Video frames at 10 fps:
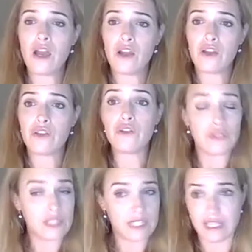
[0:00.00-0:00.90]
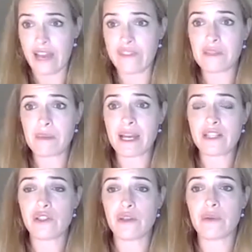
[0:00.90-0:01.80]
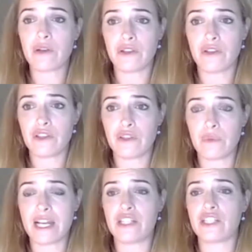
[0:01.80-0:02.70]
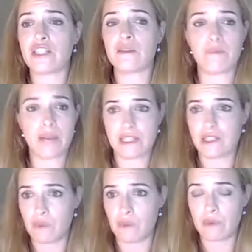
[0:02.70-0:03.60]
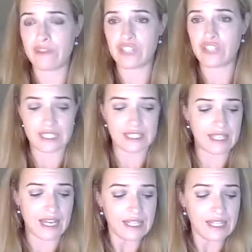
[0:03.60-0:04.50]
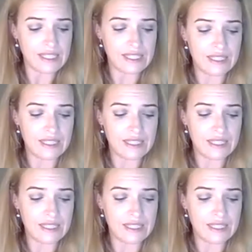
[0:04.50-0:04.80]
You still have to pay super on those wages based on what we've just discussed.